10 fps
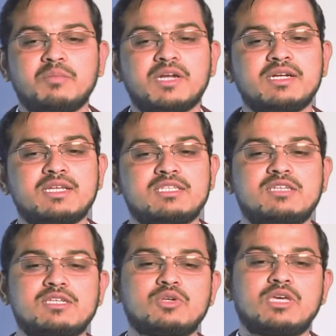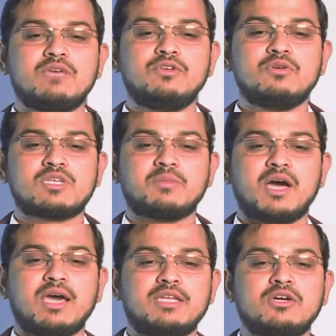but it is just to give you some
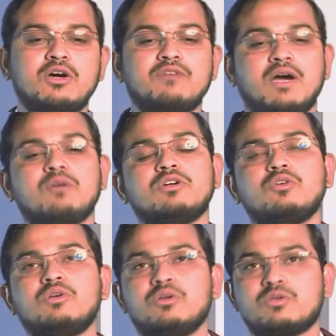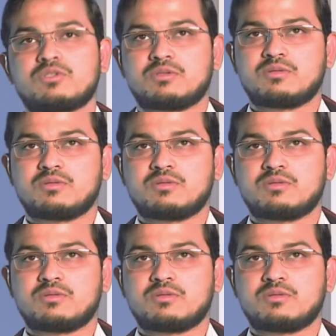idea of how the code looks.